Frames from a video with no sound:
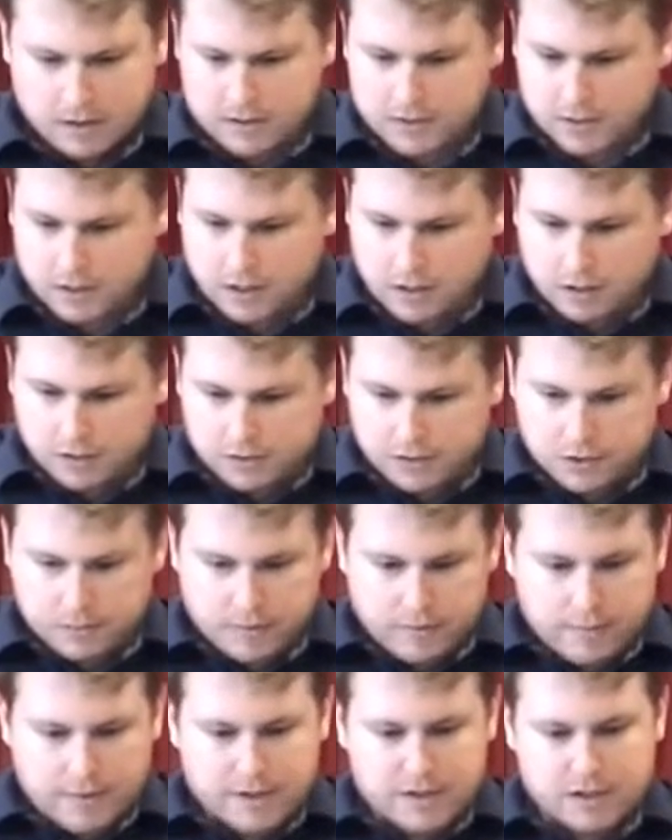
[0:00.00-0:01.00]
It should
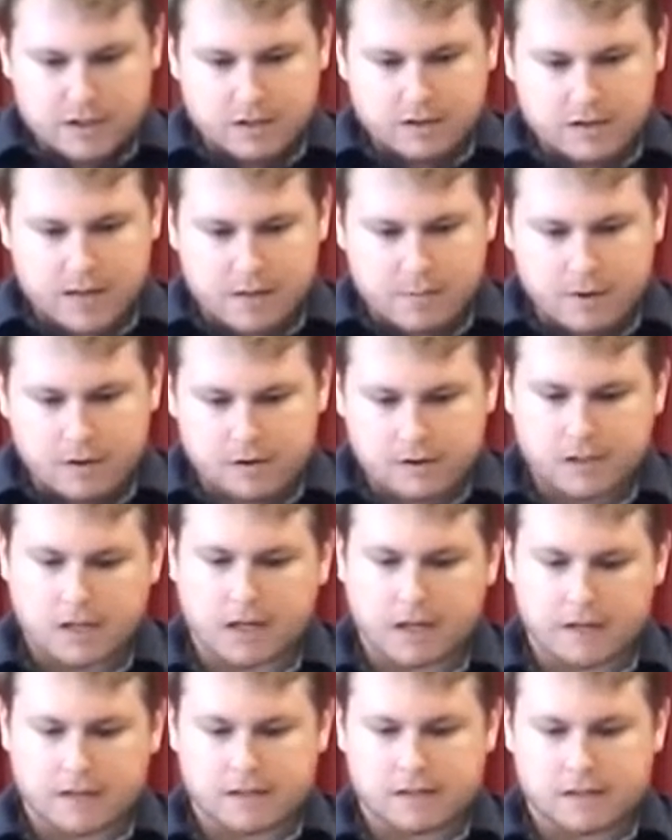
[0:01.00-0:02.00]
also be mentioned that most
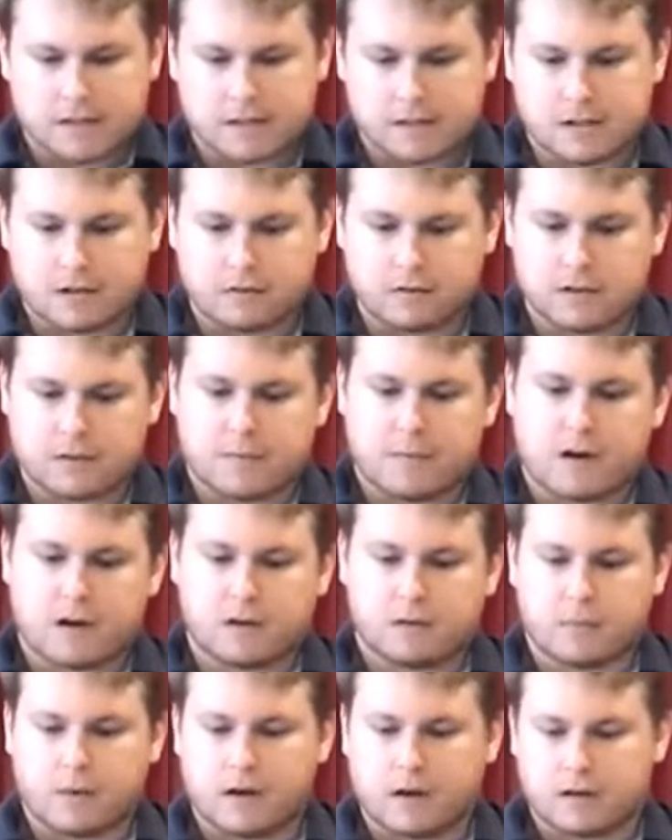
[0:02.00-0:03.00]
audiences don't
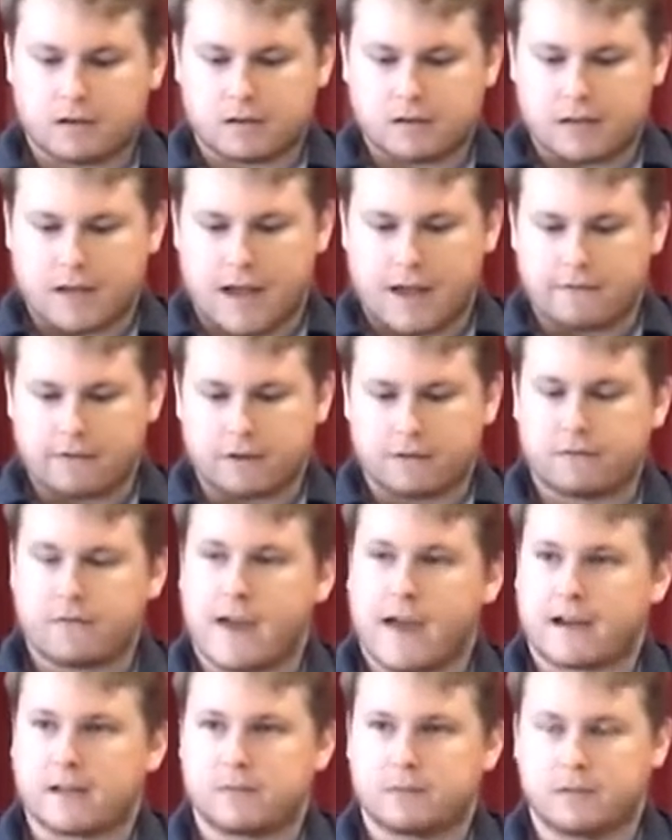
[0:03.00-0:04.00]
respond well to having
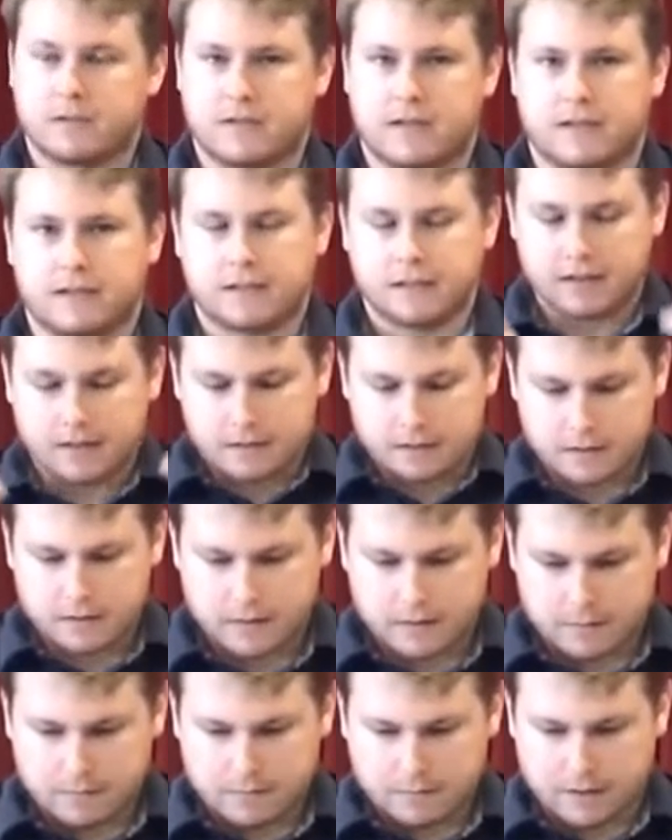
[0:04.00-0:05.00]
facts presented
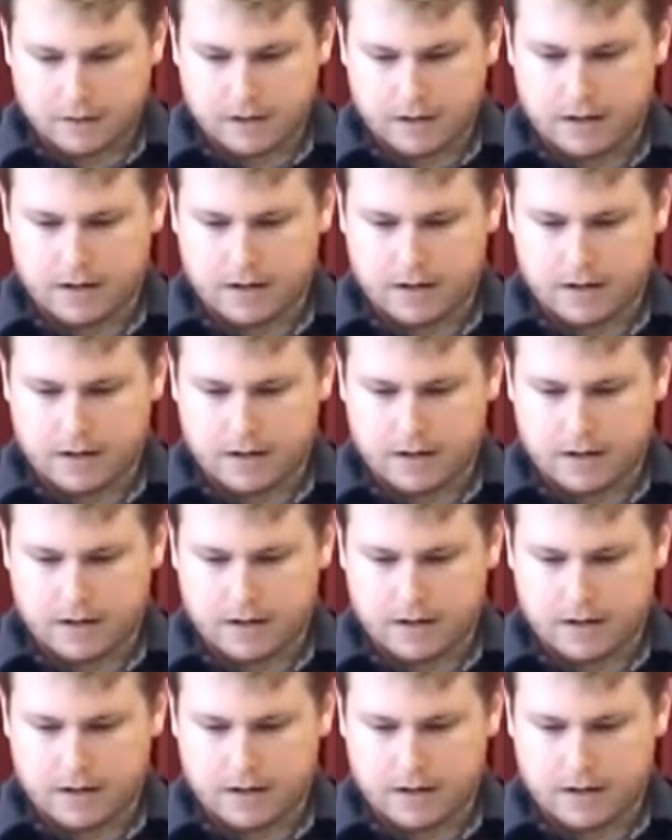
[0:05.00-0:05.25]
to them.